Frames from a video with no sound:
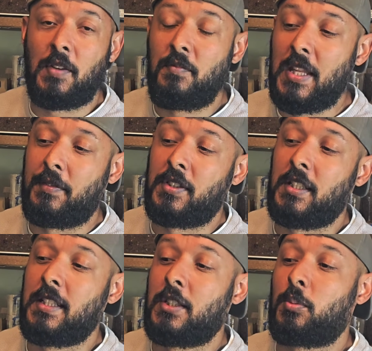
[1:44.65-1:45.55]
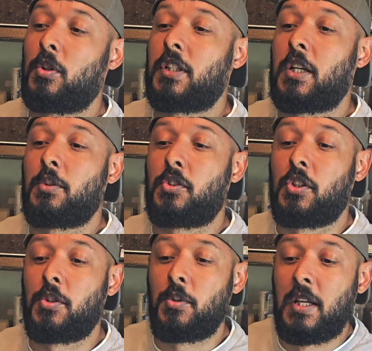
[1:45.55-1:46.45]
I've never seen this one go
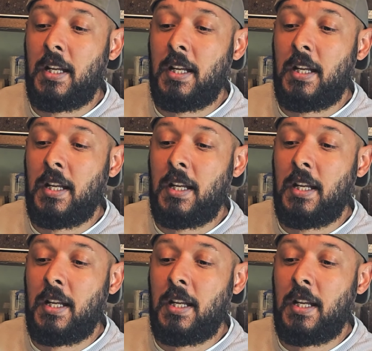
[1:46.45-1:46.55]
to